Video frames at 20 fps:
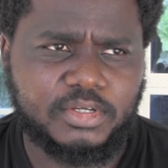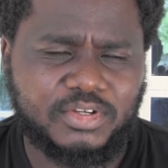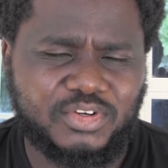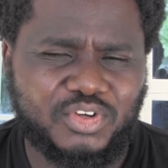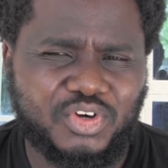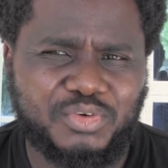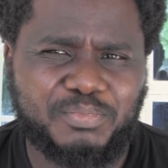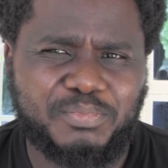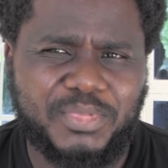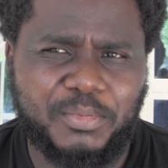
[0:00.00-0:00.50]

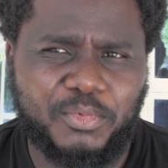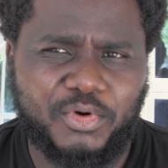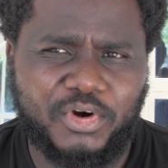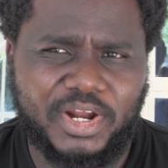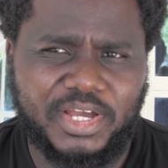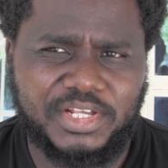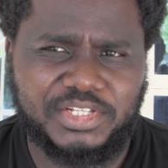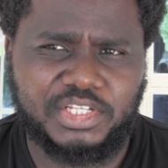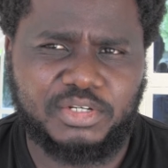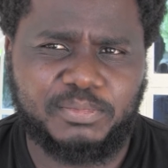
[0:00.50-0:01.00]
don't
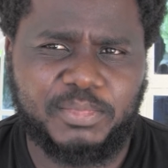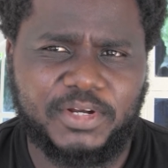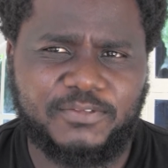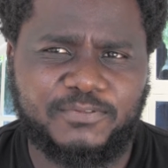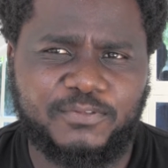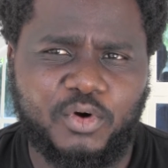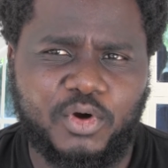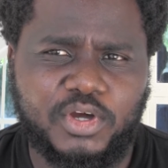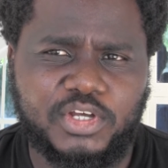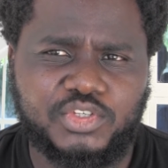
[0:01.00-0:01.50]
memorize it, but
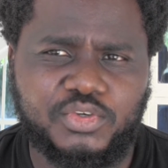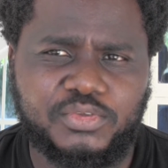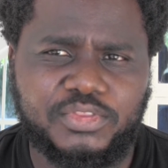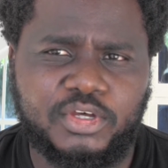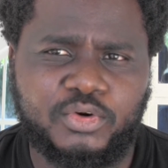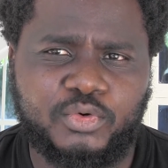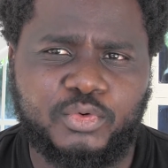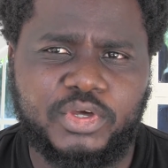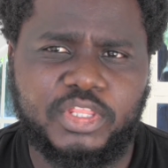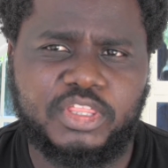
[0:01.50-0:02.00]
focus on
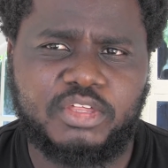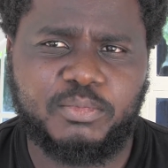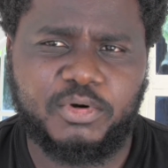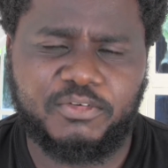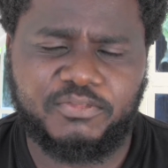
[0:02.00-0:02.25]
the rhythm